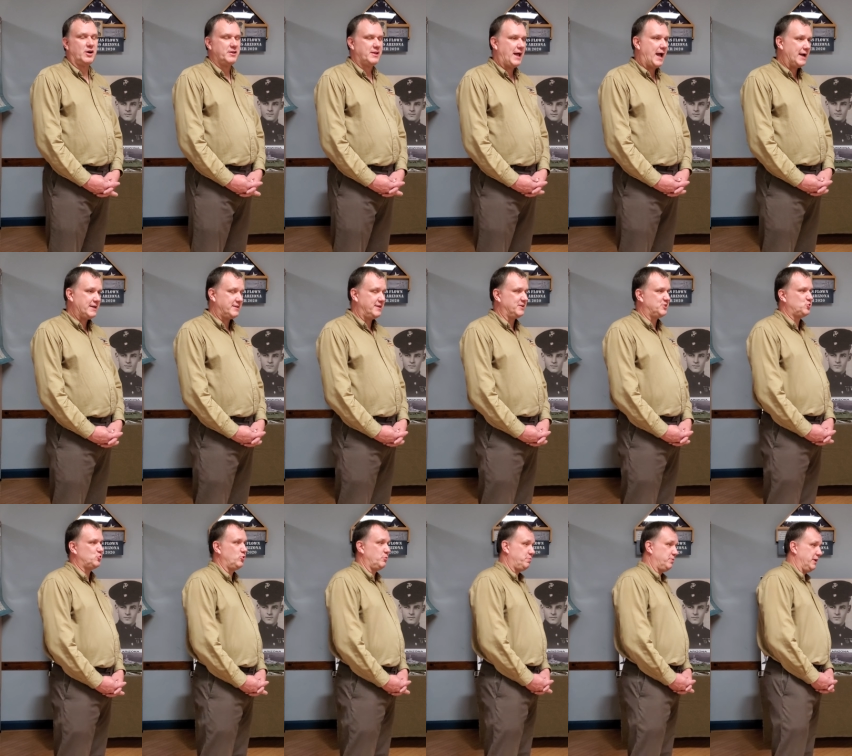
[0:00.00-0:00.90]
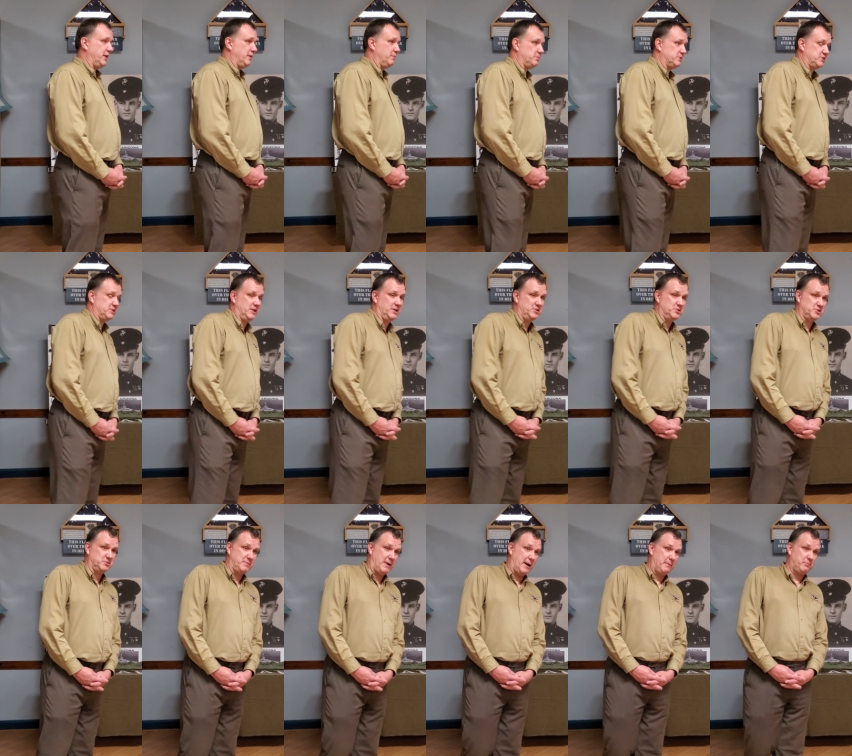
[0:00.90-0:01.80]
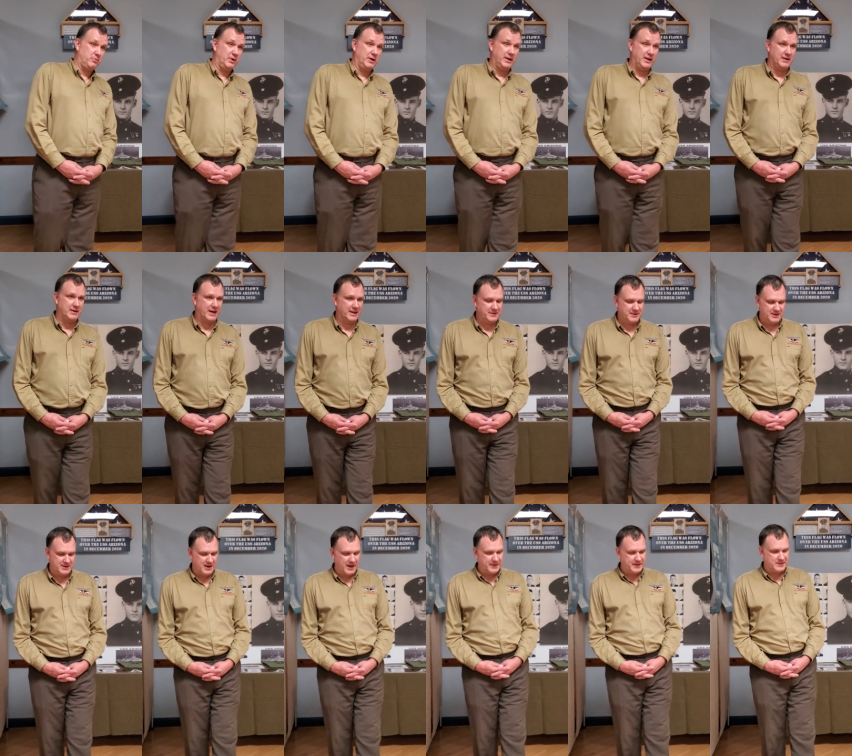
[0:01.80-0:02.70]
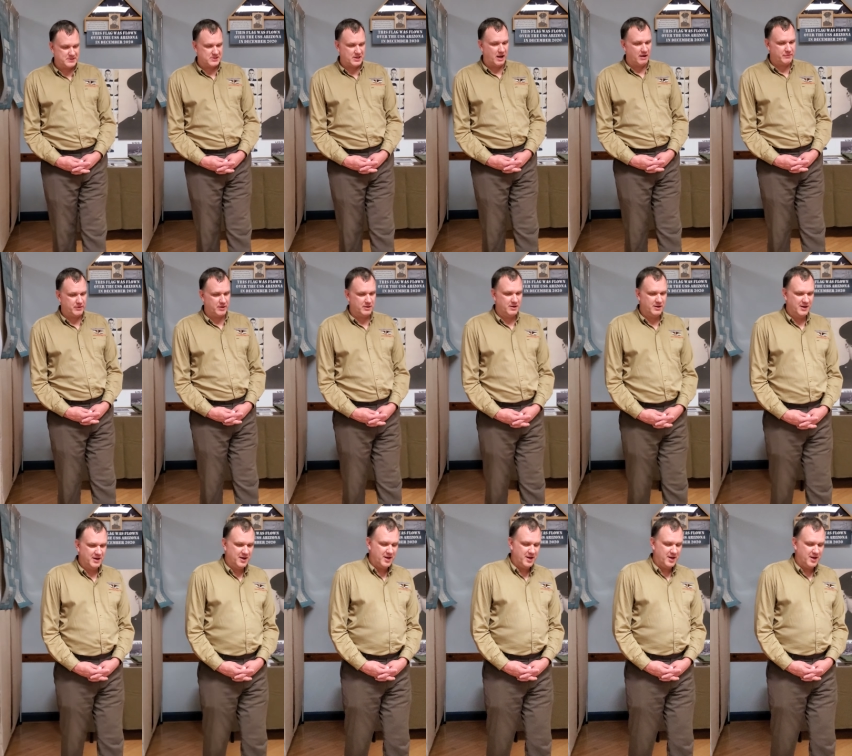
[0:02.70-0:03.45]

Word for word: tactics, troop leading procedures, map reading, 1997.